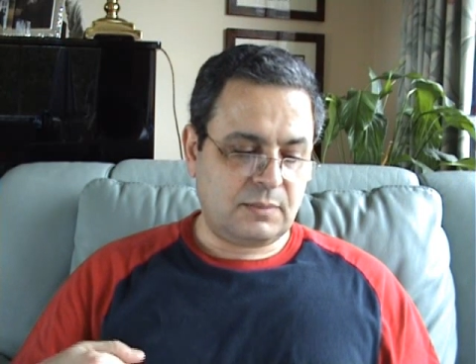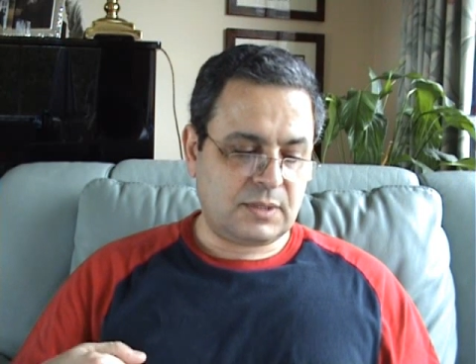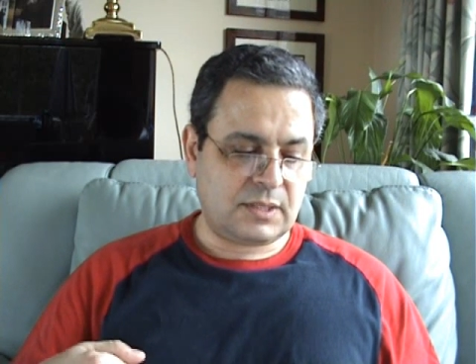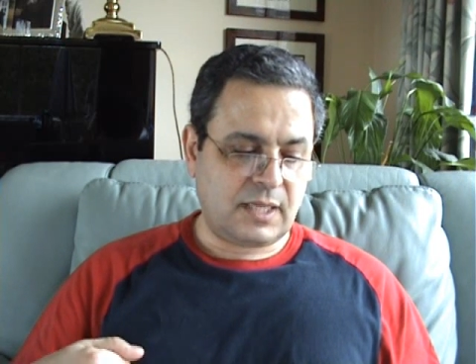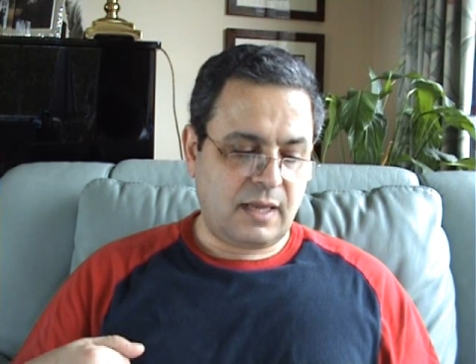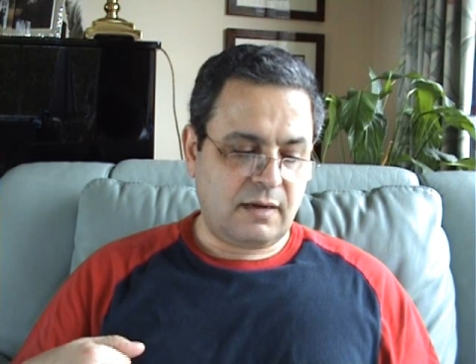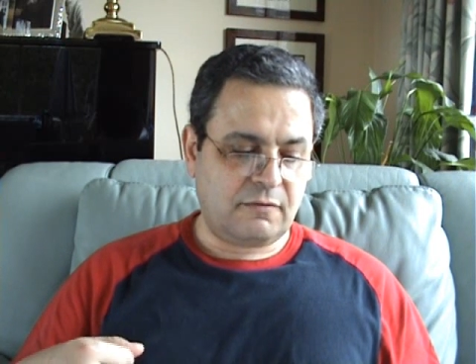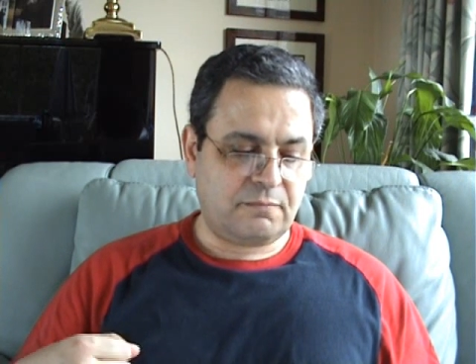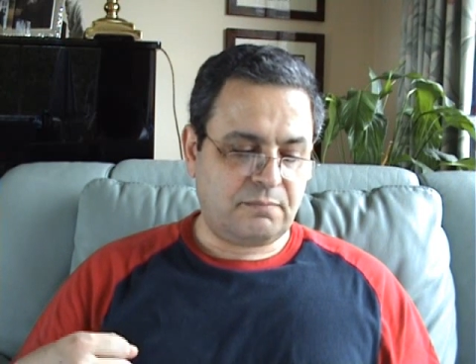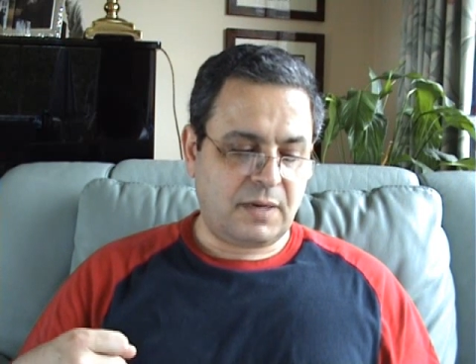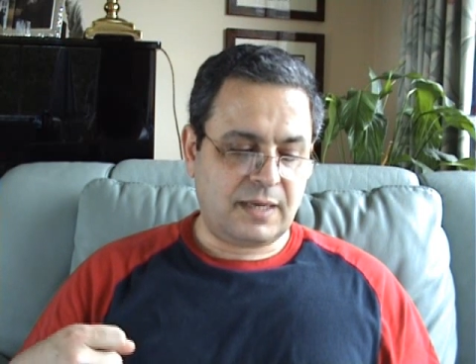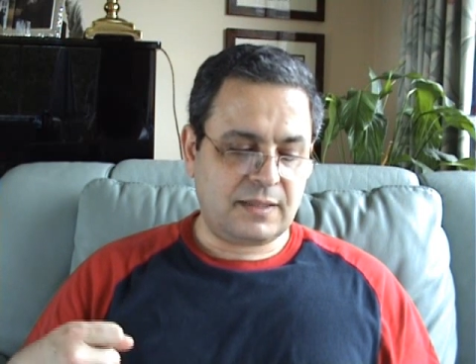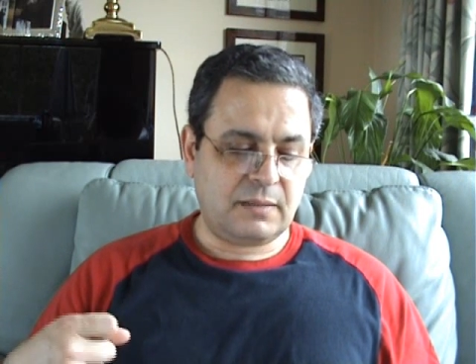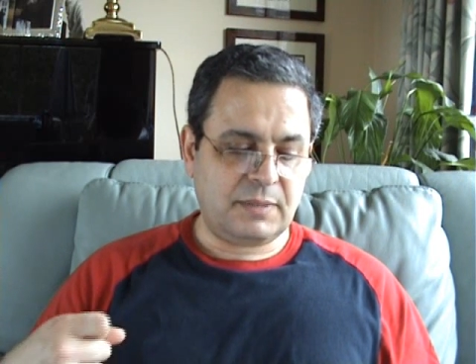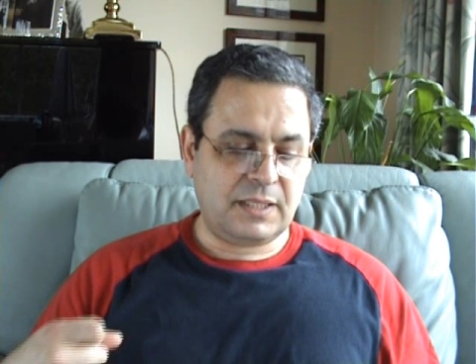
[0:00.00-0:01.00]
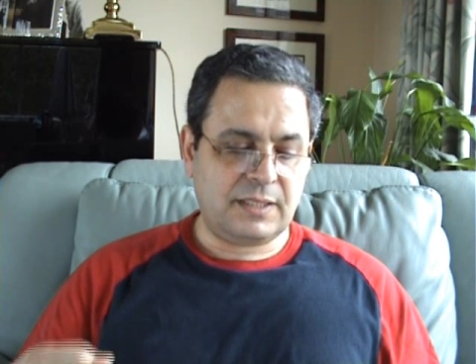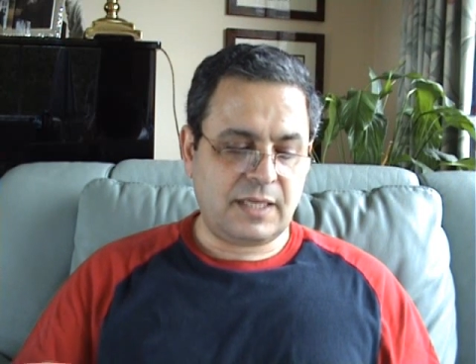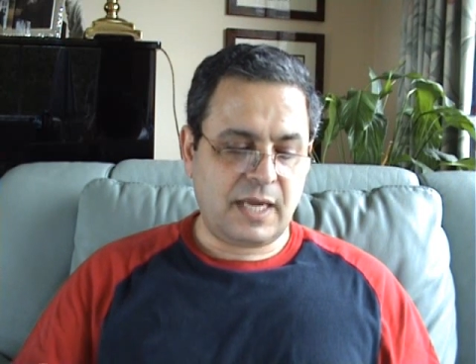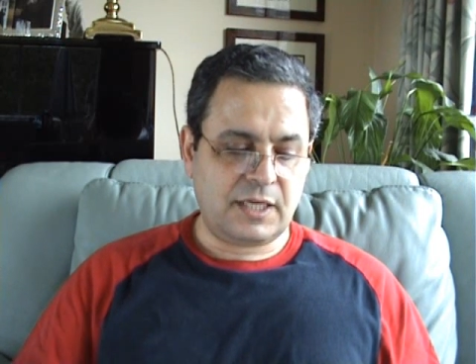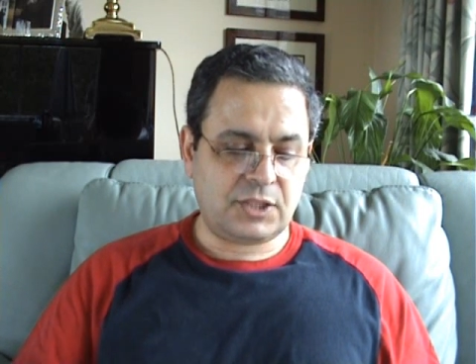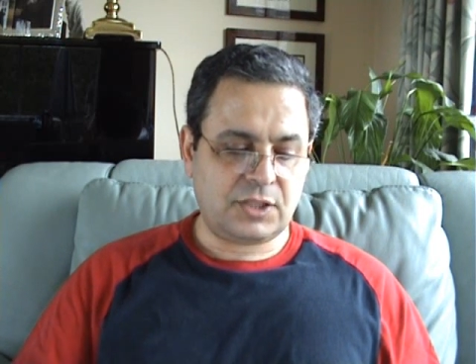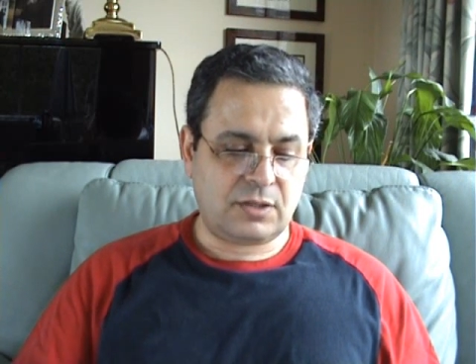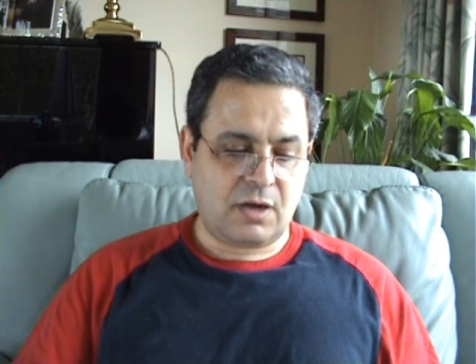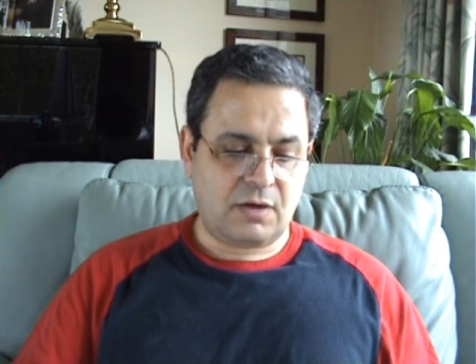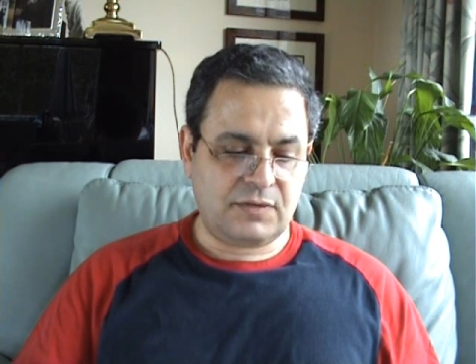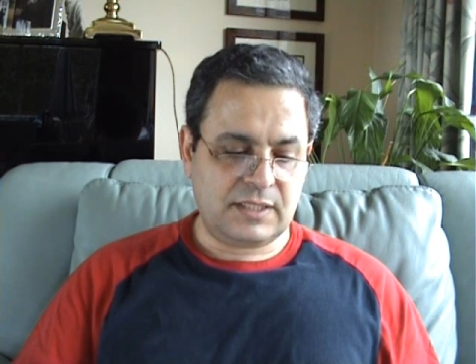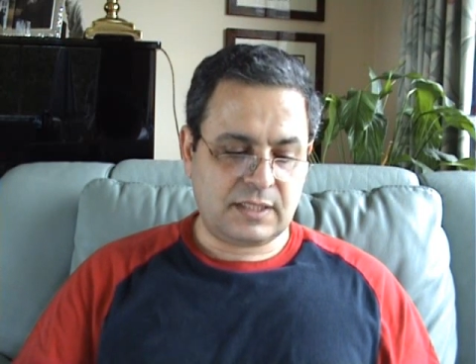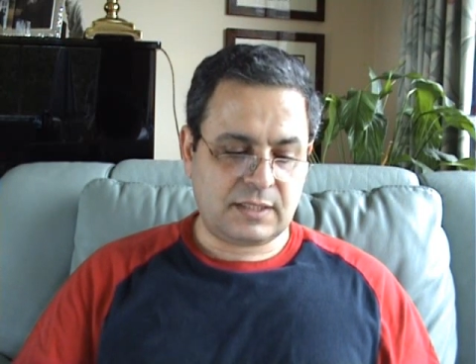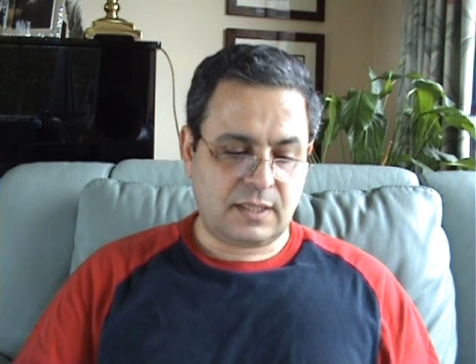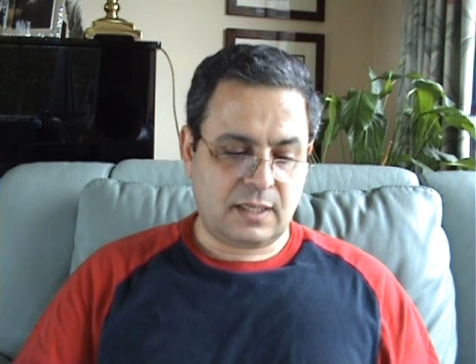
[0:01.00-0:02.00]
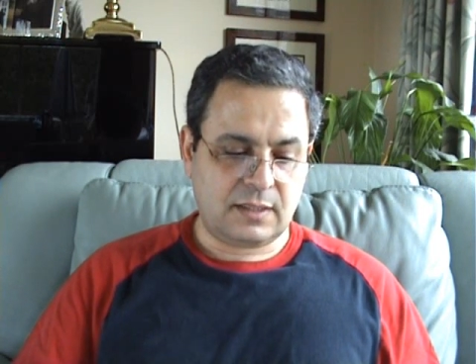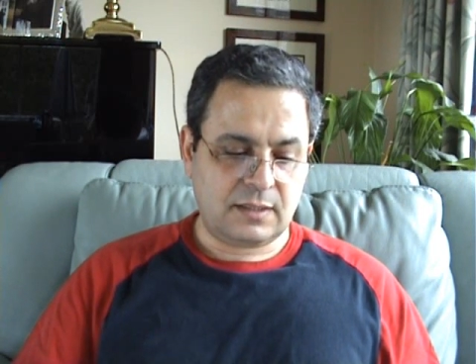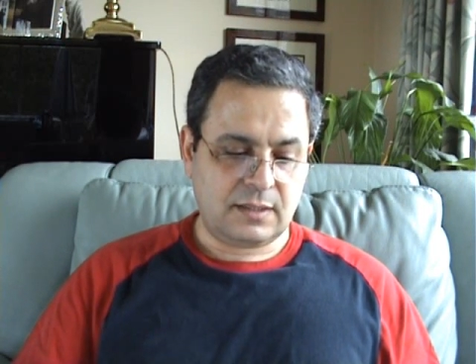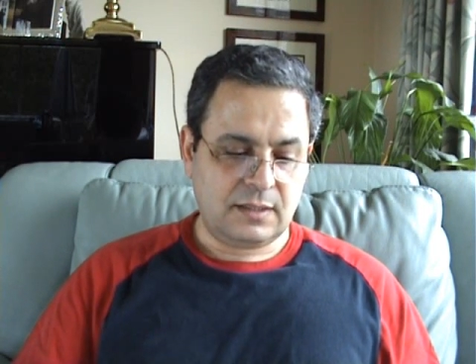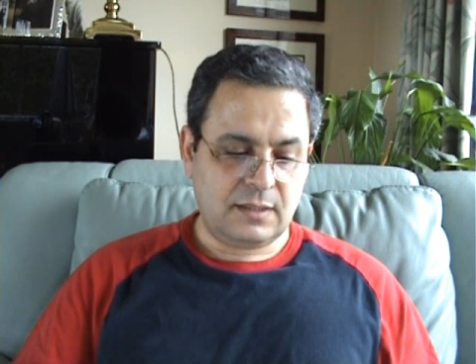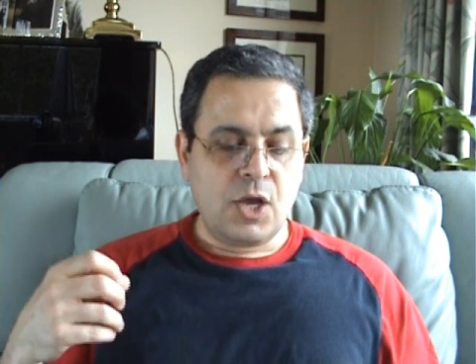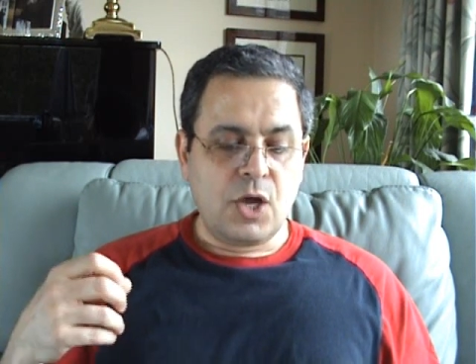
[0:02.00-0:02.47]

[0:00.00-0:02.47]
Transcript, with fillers: himself by the mediation of his Son,